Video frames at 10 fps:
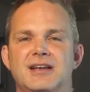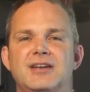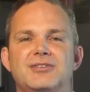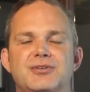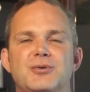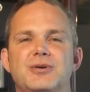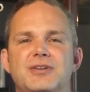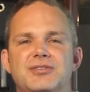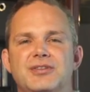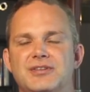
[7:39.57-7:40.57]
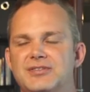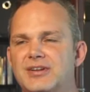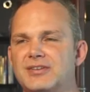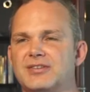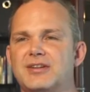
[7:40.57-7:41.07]
And so it is it
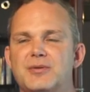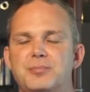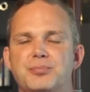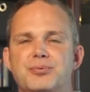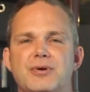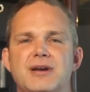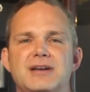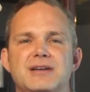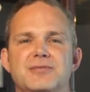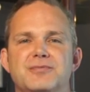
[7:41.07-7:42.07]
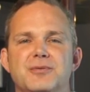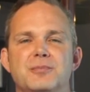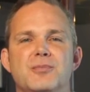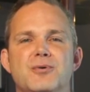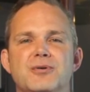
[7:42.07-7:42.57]
says that they prayed from
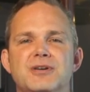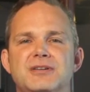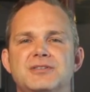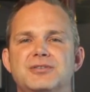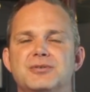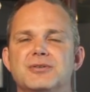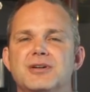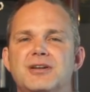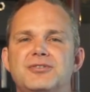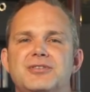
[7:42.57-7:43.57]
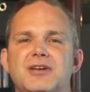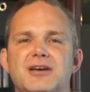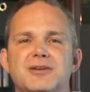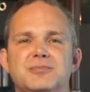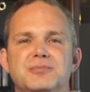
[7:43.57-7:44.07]
morning till
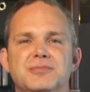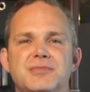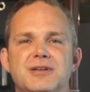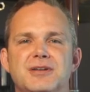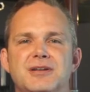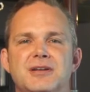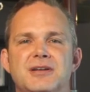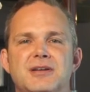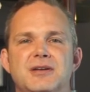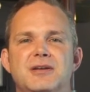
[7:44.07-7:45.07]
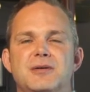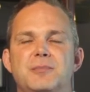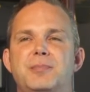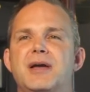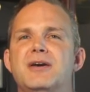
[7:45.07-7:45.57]
lunchtime.
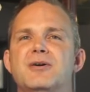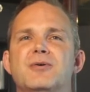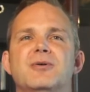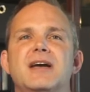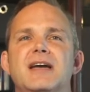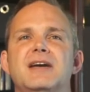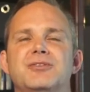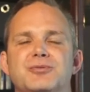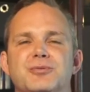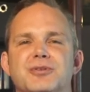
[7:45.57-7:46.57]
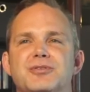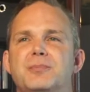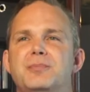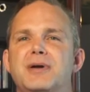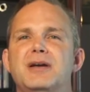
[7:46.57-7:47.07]
Baal, answer us.
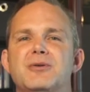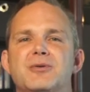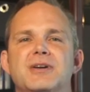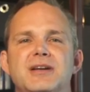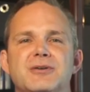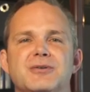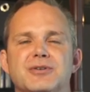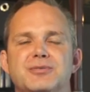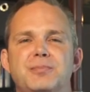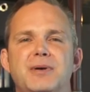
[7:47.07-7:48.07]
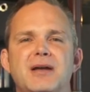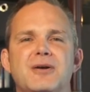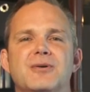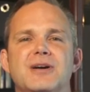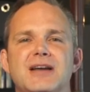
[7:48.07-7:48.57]
Baal, hear us.
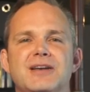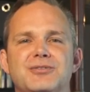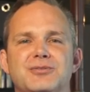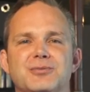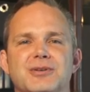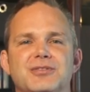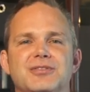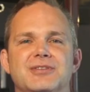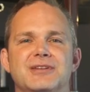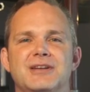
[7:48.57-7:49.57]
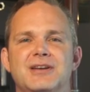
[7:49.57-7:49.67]
Baal, answer us.